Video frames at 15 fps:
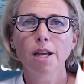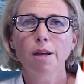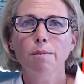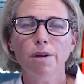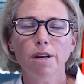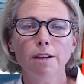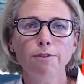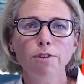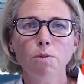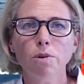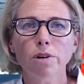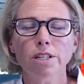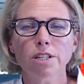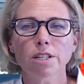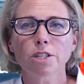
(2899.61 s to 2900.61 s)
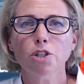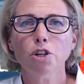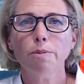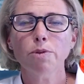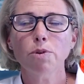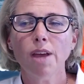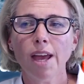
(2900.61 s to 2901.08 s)
But if you want it to
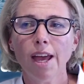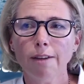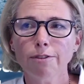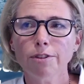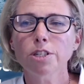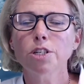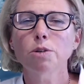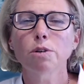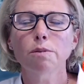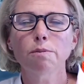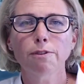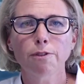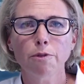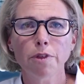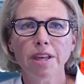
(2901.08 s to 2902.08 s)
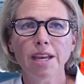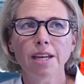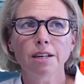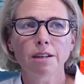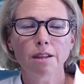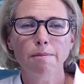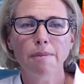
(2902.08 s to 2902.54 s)
stop, you have to do it before the
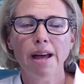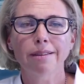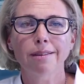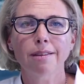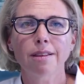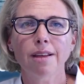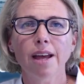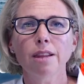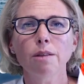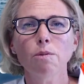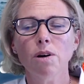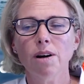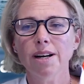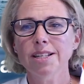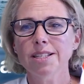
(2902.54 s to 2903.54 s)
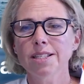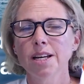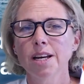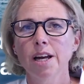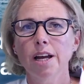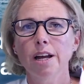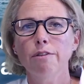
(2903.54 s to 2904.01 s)
end of the month. Otherwise,
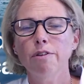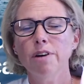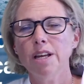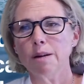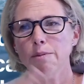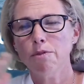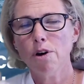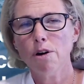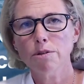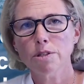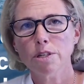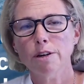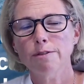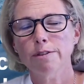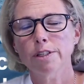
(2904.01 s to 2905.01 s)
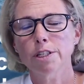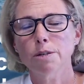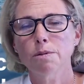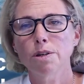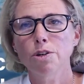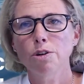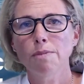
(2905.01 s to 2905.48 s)
Iridium rolls over into
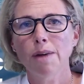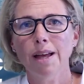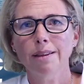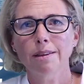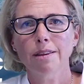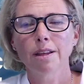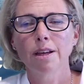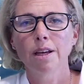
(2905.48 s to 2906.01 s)
a new month.